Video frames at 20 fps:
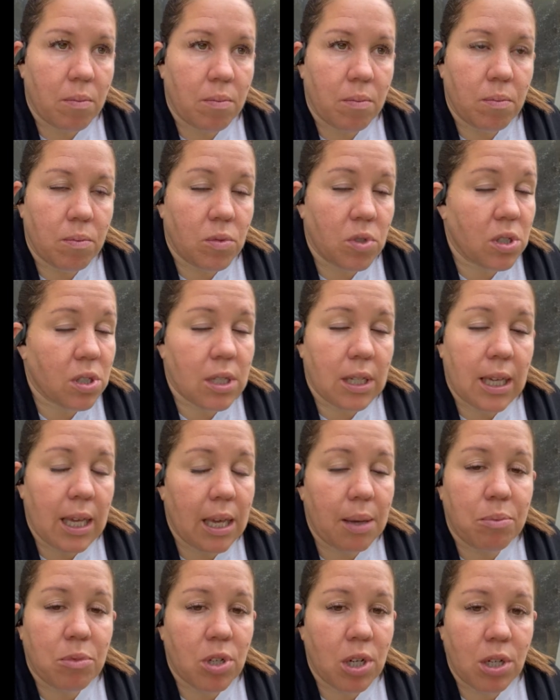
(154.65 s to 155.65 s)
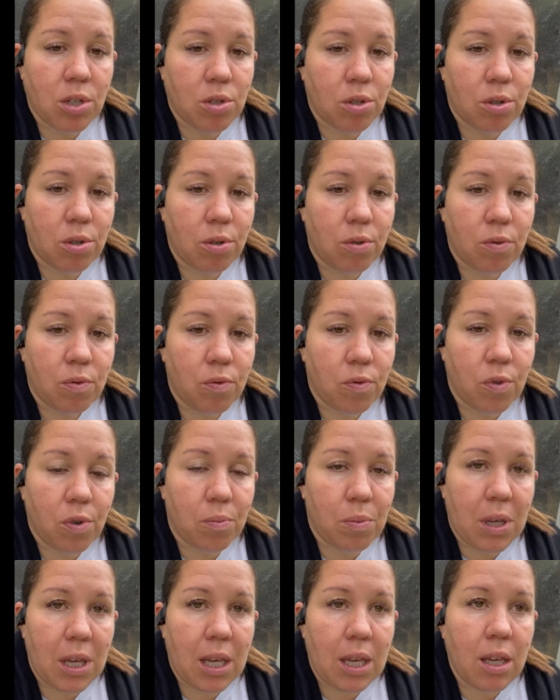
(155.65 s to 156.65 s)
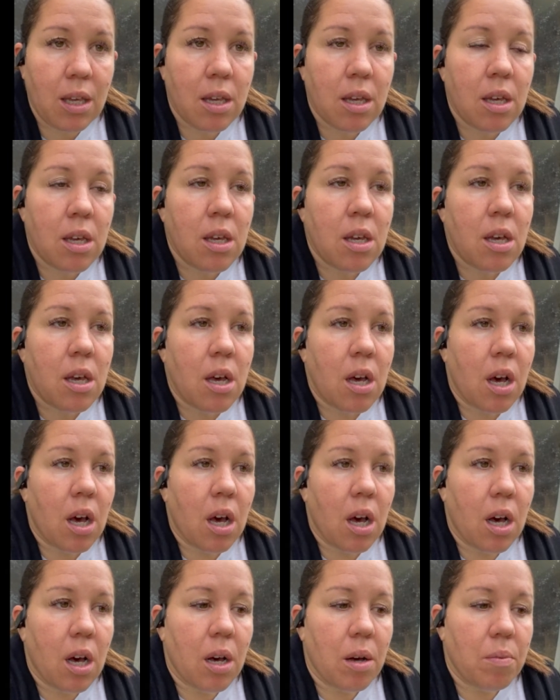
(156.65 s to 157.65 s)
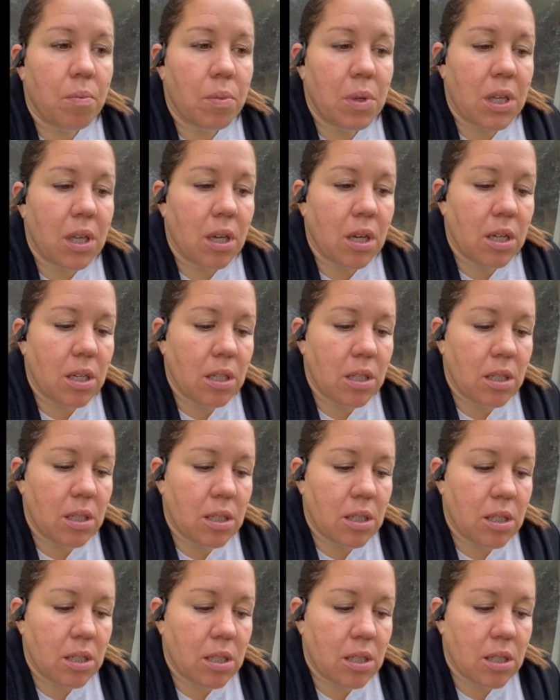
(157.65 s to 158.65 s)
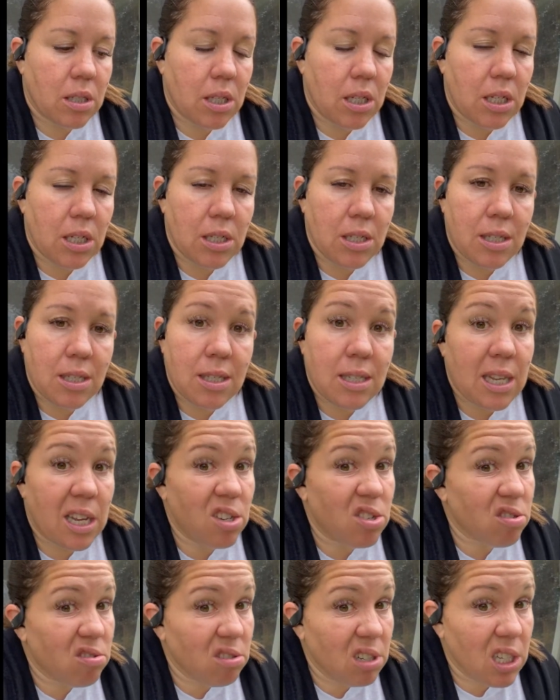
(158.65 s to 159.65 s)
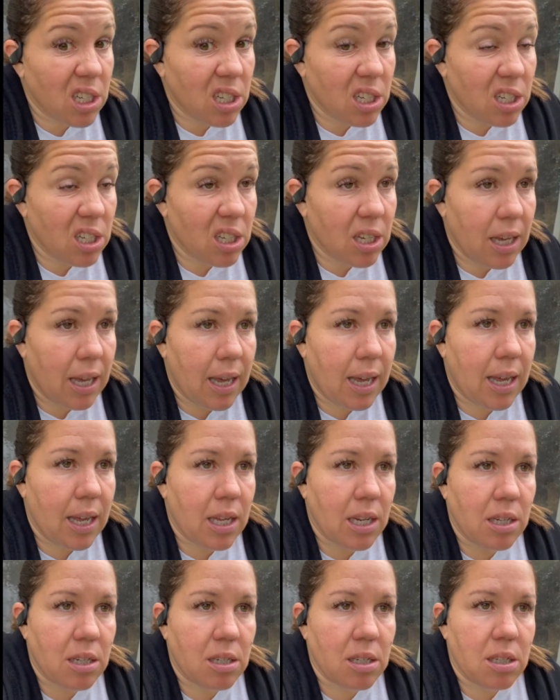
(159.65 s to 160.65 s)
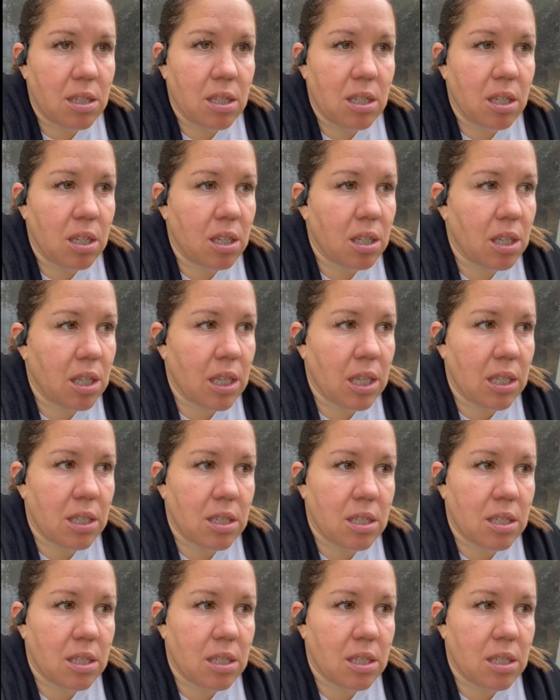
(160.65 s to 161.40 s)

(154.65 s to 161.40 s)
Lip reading: just a game changer for me because it is centering, and it